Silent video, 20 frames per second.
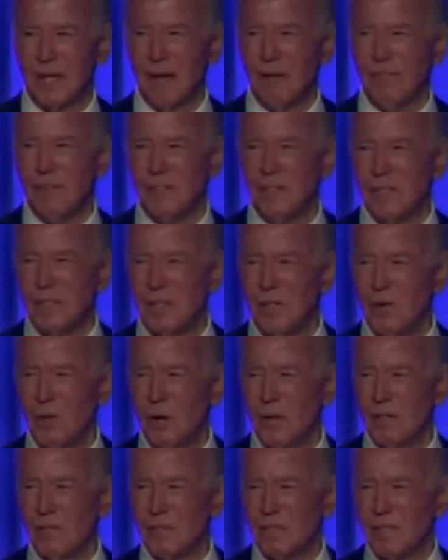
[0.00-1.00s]
Every single
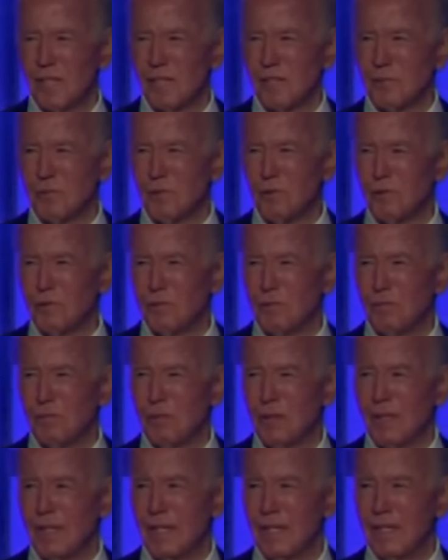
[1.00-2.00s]
one of us has roles to
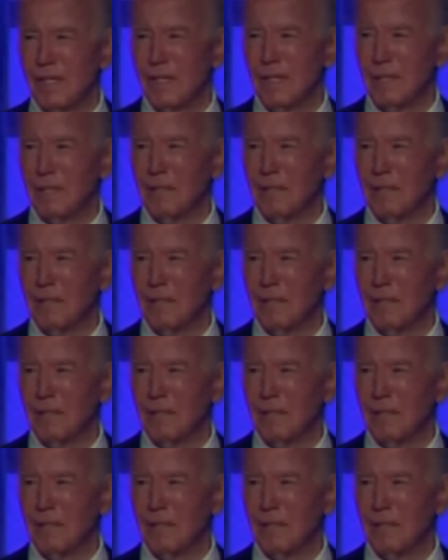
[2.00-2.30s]
play,